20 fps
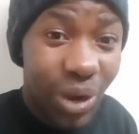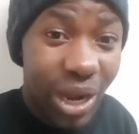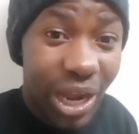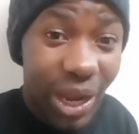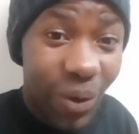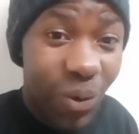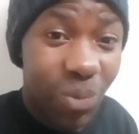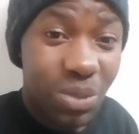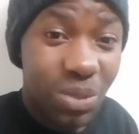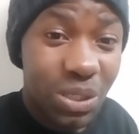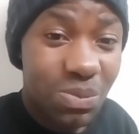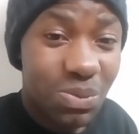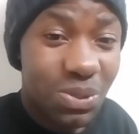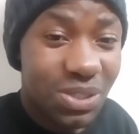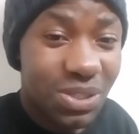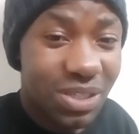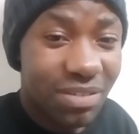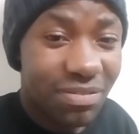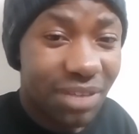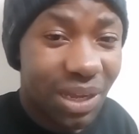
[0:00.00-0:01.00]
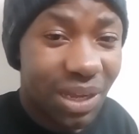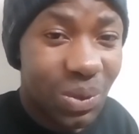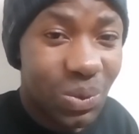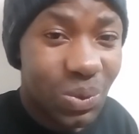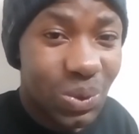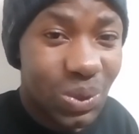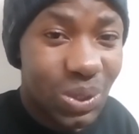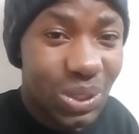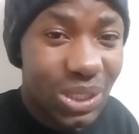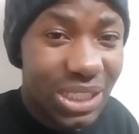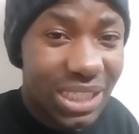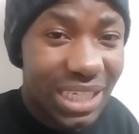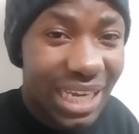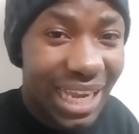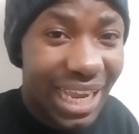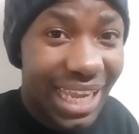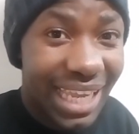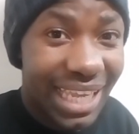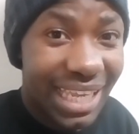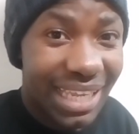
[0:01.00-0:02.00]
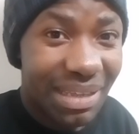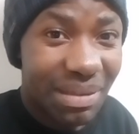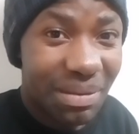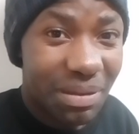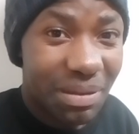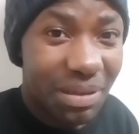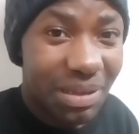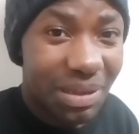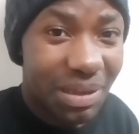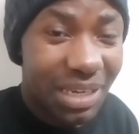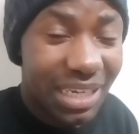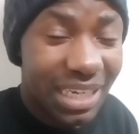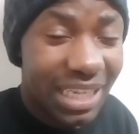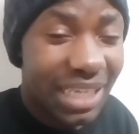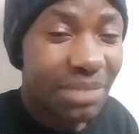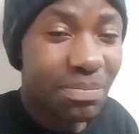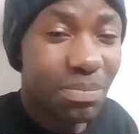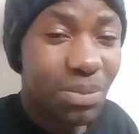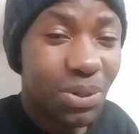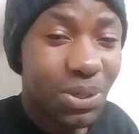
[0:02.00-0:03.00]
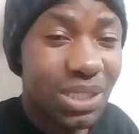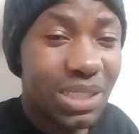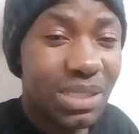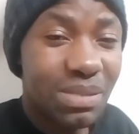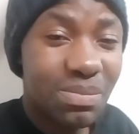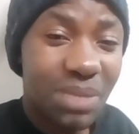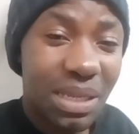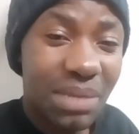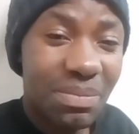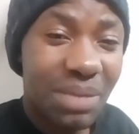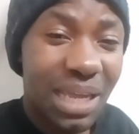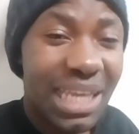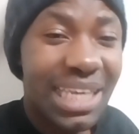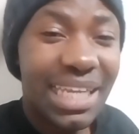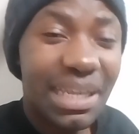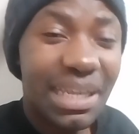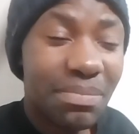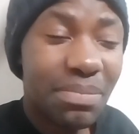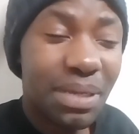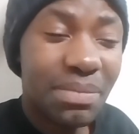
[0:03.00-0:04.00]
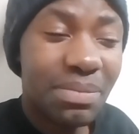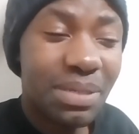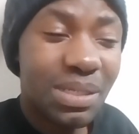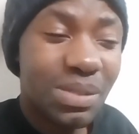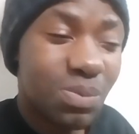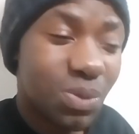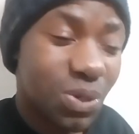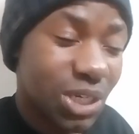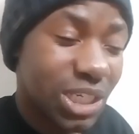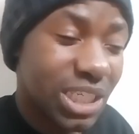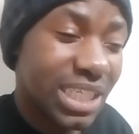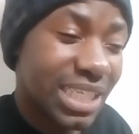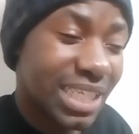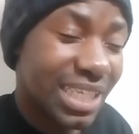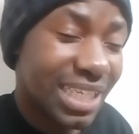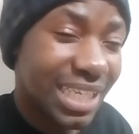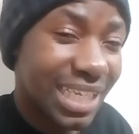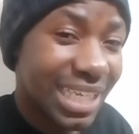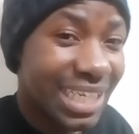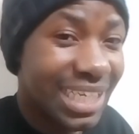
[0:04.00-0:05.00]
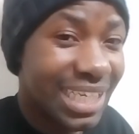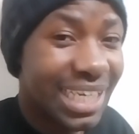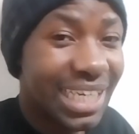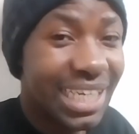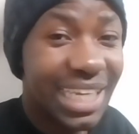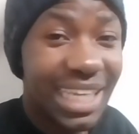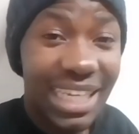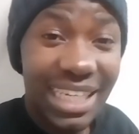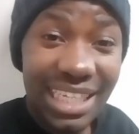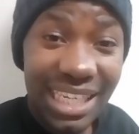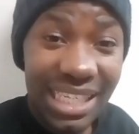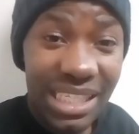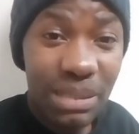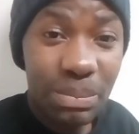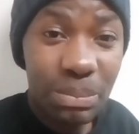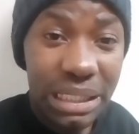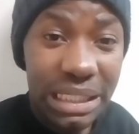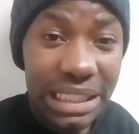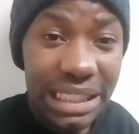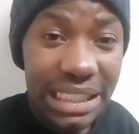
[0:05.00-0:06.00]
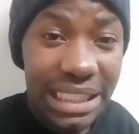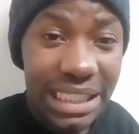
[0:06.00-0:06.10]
a homeless person found a dead body, a dead baby's body in a dustbin.